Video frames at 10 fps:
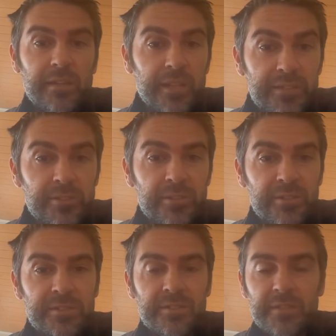
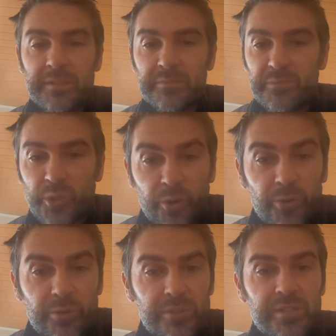lizards, and
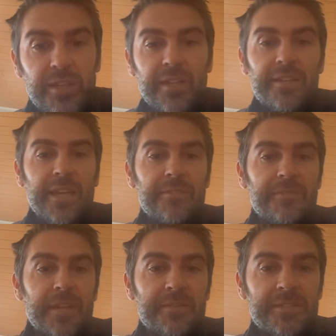turtles,
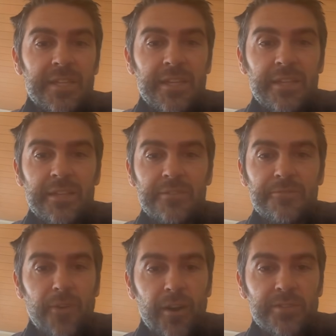they've seen
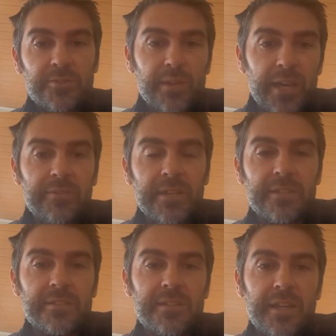fossil
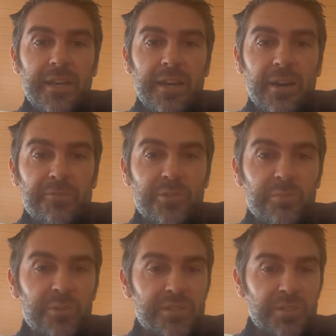evidence of
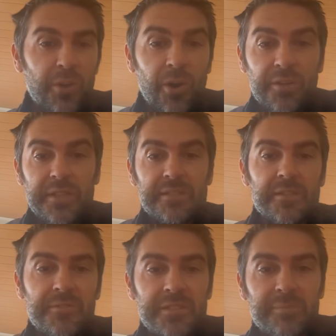tumors in all these
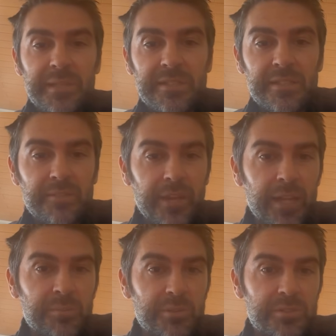different species of
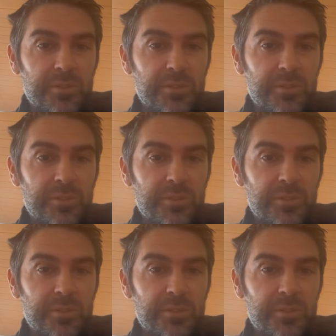animals.